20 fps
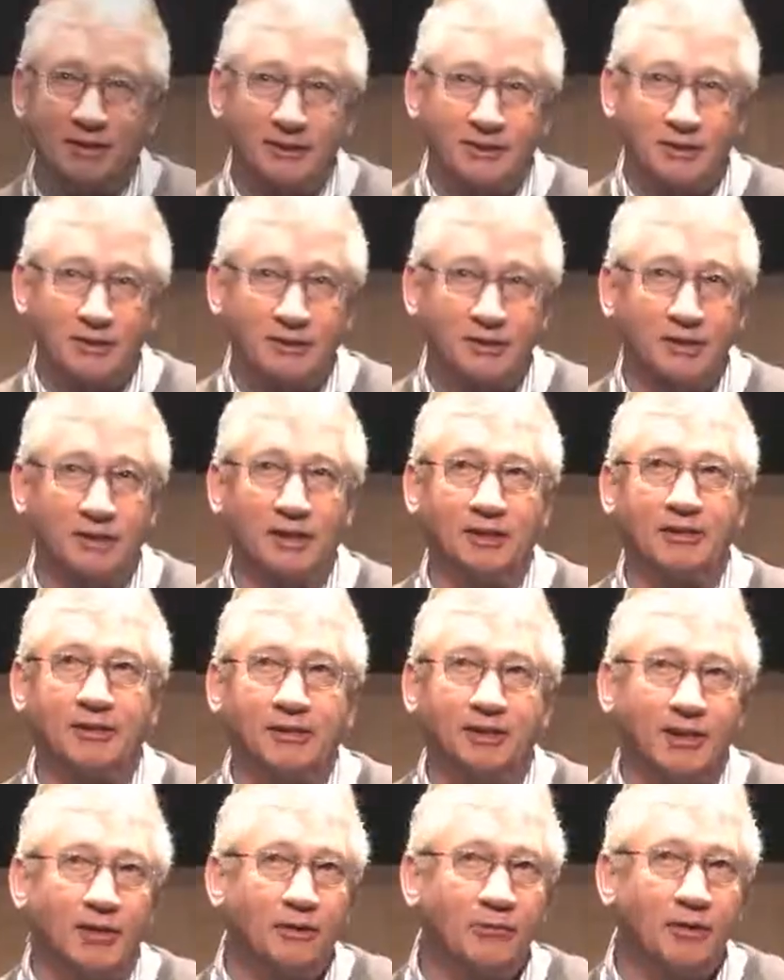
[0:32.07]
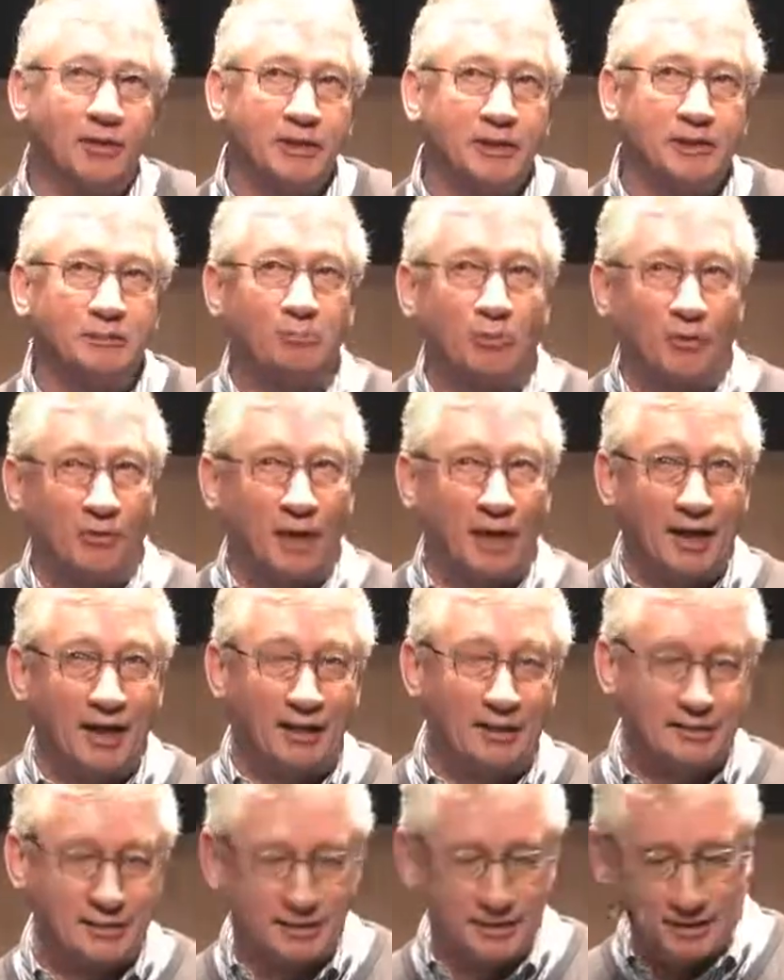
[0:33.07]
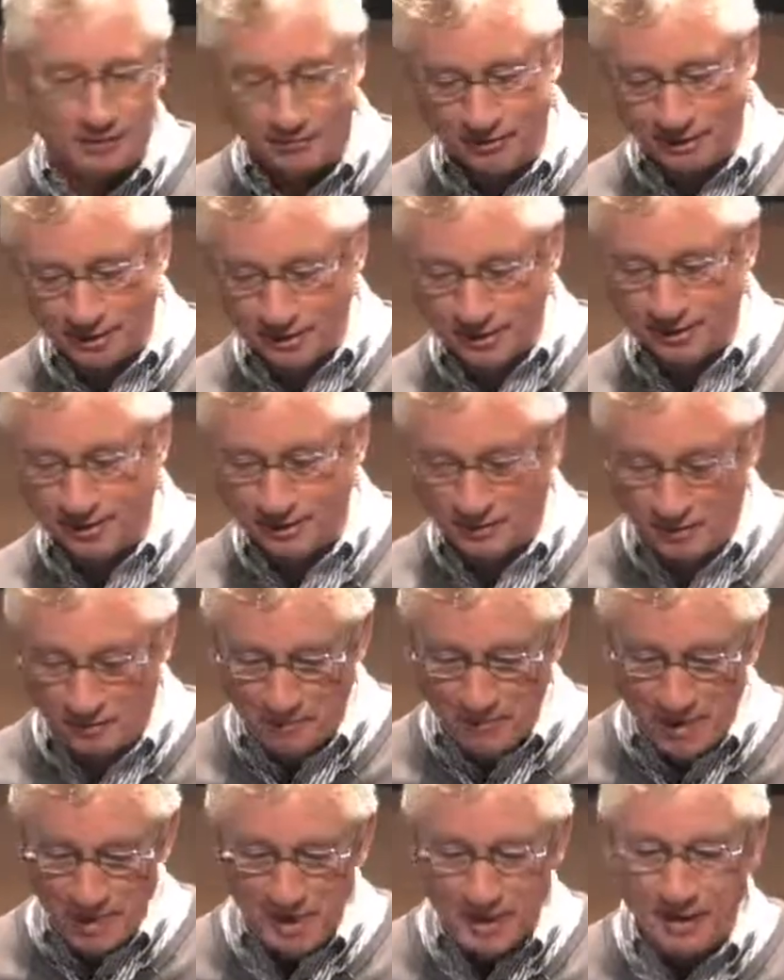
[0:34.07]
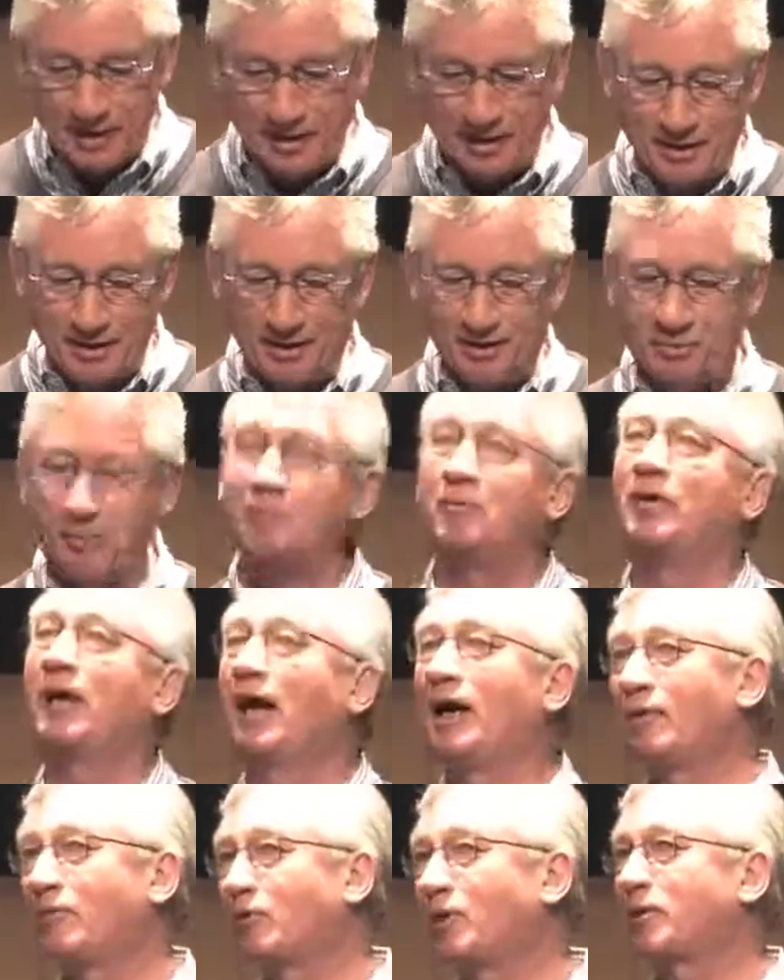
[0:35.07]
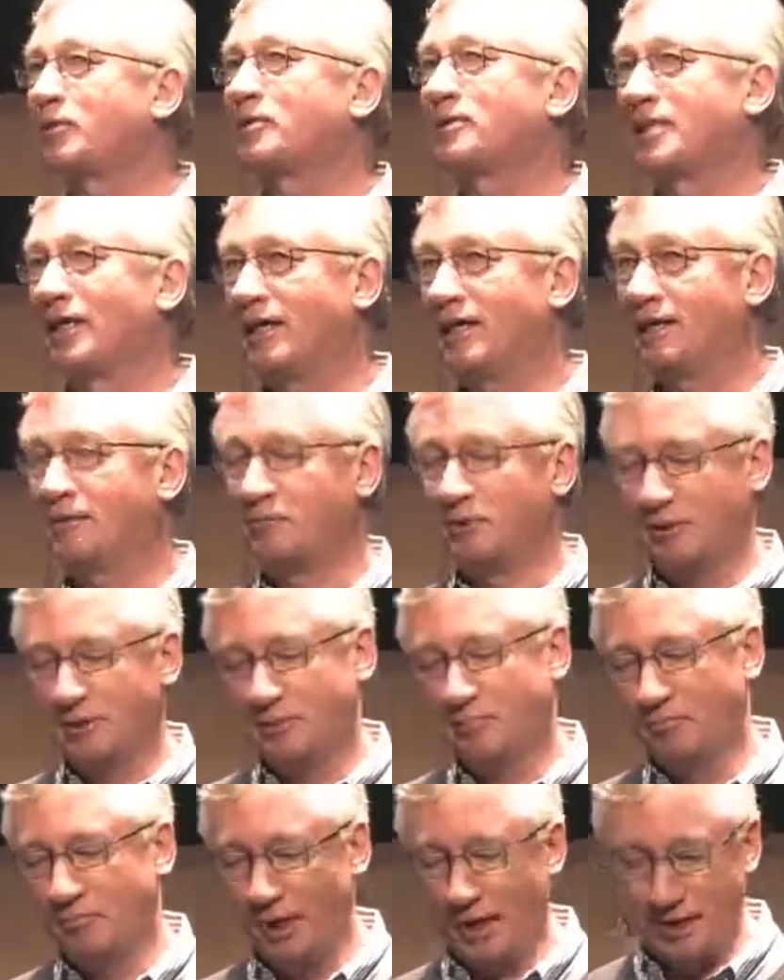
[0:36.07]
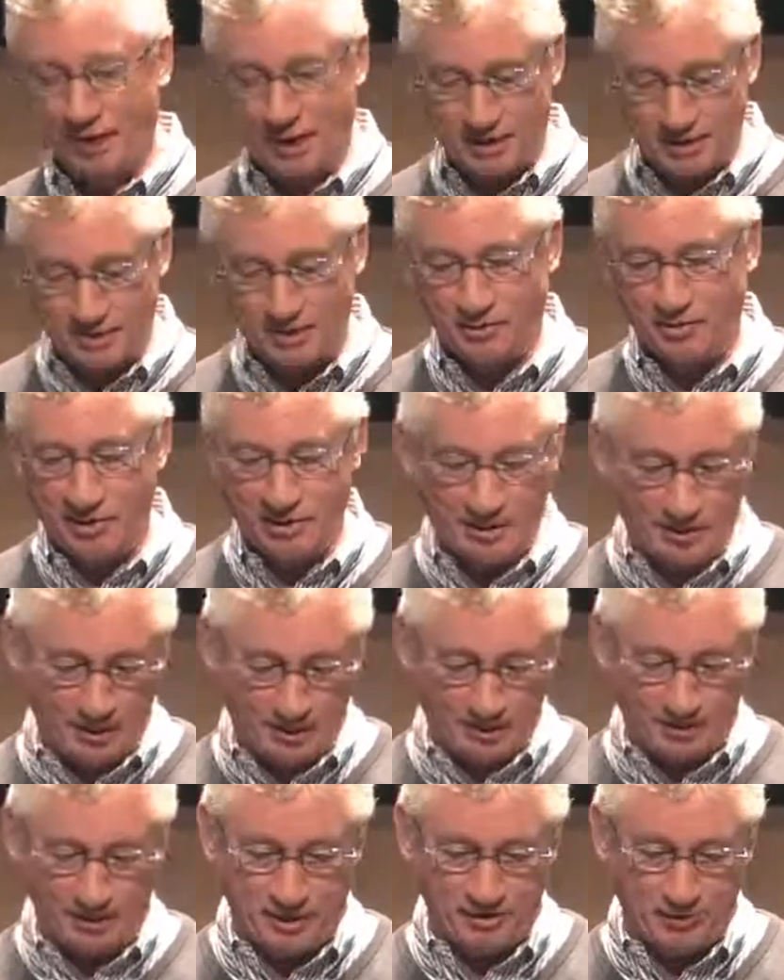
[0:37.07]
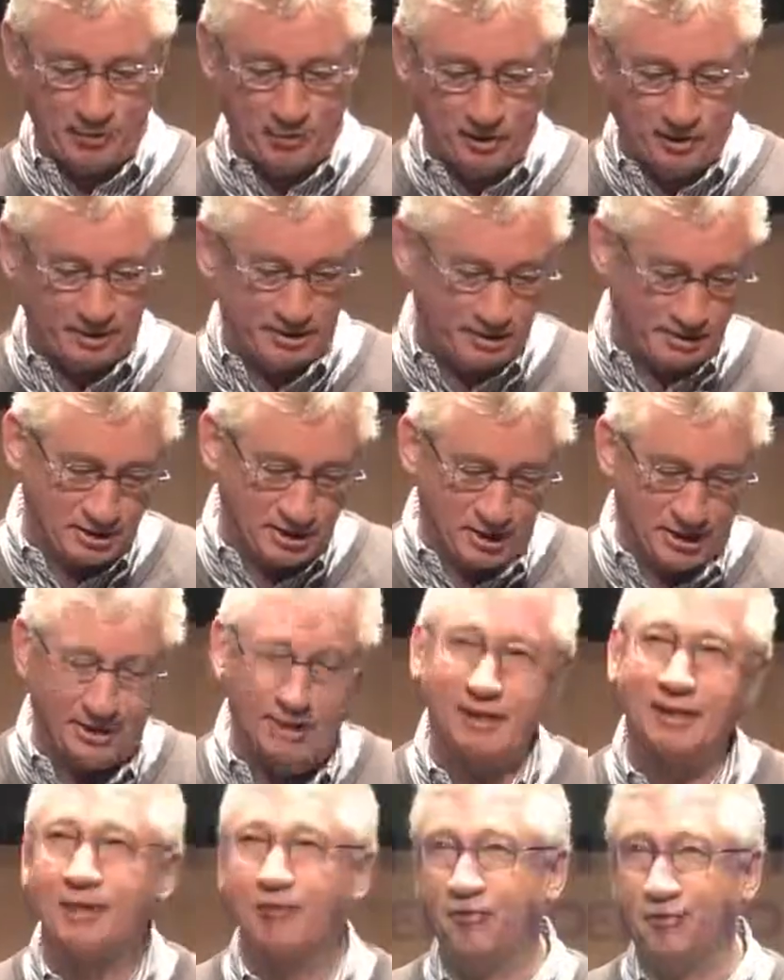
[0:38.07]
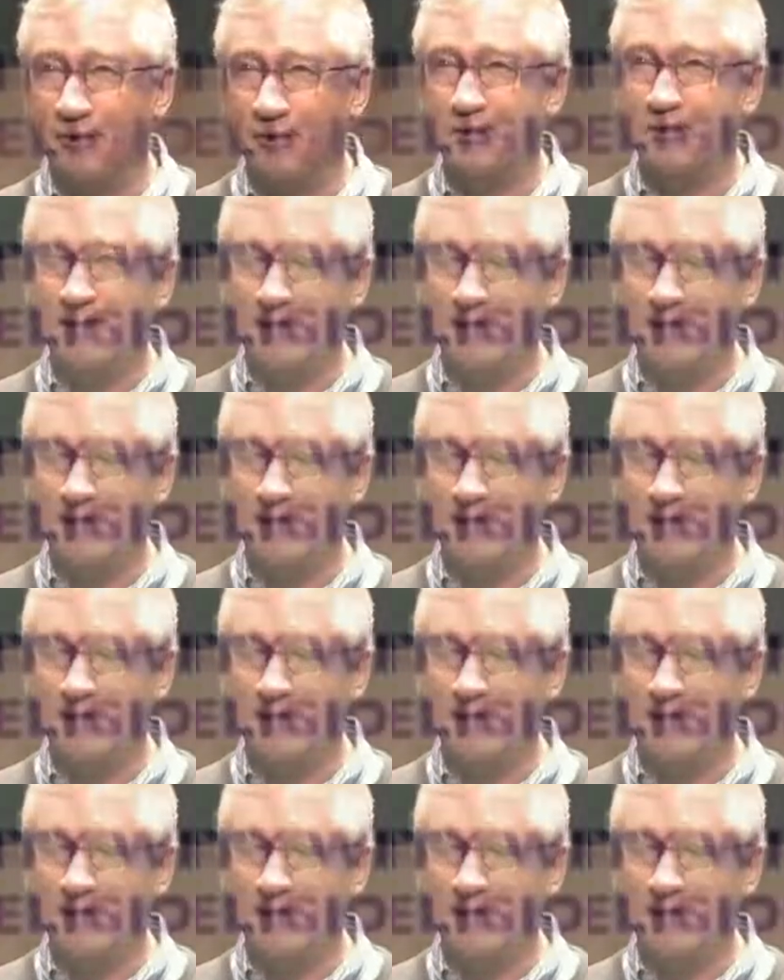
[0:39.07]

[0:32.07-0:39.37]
think, to start the day with, morality and religion. Now, I work with animals, and so I'll give you a slightly different